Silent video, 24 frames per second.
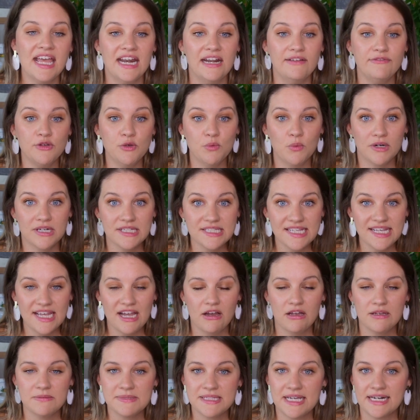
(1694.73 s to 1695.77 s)
And if you want to see how
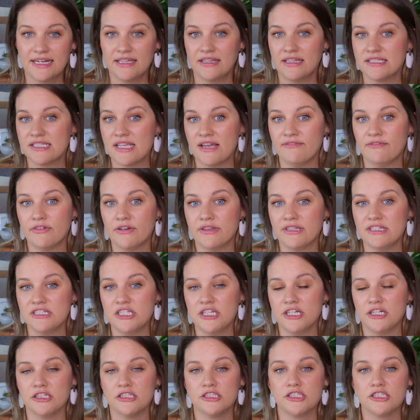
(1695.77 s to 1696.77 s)
I'm setting this up for this year,